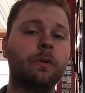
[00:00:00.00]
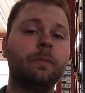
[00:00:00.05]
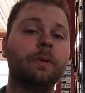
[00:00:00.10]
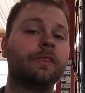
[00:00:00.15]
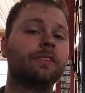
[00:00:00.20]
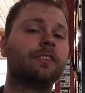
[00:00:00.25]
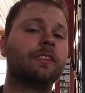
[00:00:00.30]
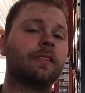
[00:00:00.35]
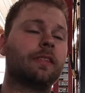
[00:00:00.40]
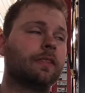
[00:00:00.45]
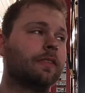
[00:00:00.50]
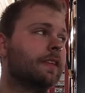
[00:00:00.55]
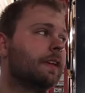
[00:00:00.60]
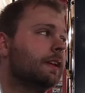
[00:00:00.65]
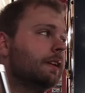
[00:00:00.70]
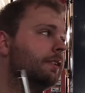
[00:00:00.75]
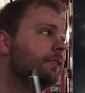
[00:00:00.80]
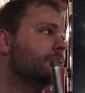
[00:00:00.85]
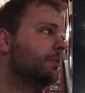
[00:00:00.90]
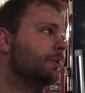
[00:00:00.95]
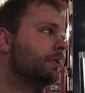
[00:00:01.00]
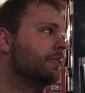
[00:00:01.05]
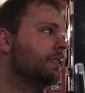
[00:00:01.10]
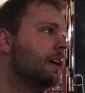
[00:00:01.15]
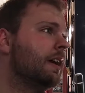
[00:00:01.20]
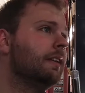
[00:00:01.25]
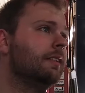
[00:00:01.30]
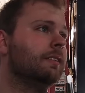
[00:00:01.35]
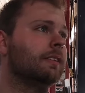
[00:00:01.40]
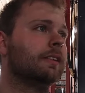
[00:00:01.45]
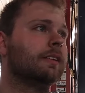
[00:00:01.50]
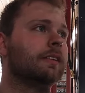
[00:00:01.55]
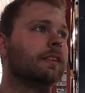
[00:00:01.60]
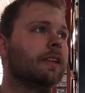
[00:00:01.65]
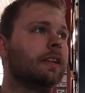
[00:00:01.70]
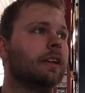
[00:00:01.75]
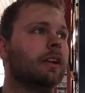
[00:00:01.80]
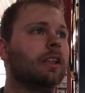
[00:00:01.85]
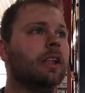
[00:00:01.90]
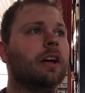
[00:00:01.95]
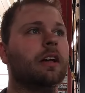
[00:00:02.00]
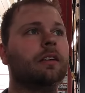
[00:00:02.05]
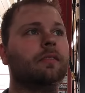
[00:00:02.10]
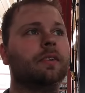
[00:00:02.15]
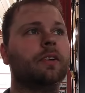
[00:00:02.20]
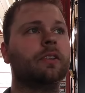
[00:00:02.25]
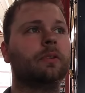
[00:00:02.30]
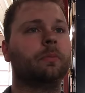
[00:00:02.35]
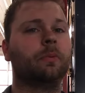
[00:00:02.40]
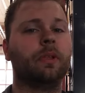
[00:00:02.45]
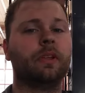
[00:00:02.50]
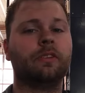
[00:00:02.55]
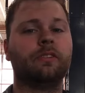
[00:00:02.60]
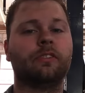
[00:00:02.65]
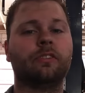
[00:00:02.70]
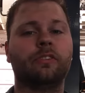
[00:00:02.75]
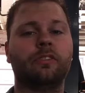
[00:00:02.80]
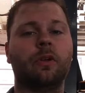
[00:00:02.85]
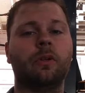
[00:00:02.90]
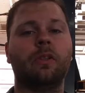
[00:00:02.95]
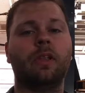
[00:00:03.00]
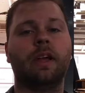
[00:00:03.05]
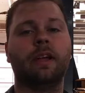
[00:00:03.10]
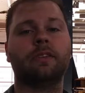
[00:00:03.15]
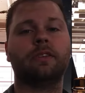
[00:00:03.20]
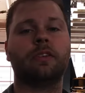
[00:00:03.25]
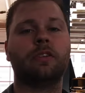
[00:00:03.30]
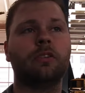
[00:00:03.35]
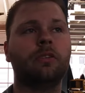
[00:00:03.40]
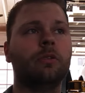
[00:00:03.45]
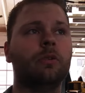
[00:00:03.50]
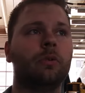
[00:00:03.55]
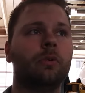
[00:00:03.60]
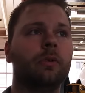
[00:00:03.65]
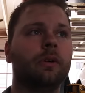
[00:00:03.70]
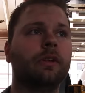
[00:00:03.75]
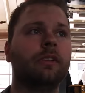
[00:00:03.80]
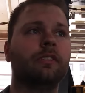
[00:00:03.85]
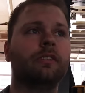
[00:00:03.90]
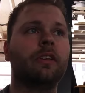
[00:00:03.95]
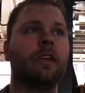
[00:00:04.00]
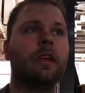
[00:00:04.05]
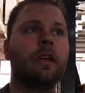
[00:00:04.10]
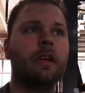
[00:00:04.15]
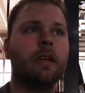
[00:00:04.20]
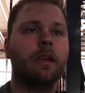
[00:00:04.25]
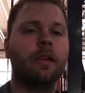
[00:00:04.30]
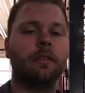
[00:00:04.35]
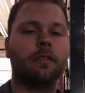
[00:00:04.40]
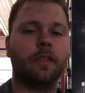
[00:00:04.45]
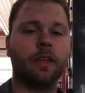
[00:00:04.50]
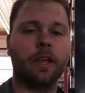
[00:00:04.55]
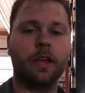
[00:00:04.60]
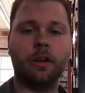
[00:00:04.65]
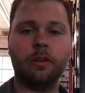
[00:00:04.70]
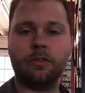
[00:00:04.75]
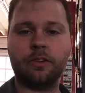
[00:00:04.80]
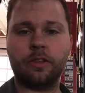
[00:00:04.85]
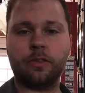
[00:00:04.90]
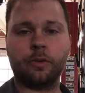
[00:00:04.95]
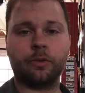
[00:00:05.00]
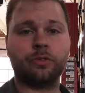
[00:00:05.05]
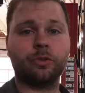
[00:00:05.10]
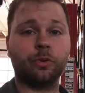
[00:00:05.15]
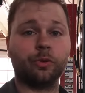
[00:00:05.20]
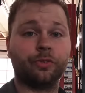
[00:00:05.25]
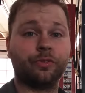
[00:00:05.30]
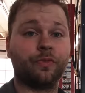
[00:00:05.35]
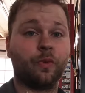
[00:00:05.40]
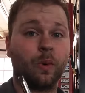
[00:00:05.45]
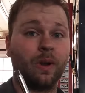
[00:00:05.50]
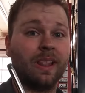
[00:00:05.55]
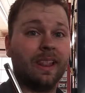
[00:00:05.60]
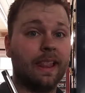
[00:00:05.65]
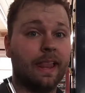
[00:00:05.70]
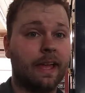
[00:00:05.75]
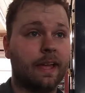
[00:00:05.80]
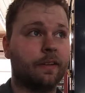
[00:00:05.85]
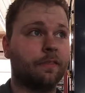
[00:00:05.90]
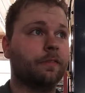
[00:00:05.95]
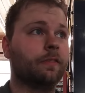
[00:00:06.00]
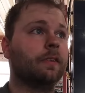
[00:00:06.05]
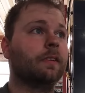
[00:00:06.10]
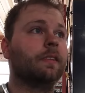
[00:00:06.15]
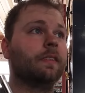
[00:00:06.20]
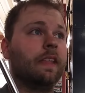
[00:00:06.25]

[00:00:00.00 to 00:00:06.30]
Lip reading: But see, the thing is with Tekton that a lot of other places don't like to do is they guarantee their tools for life.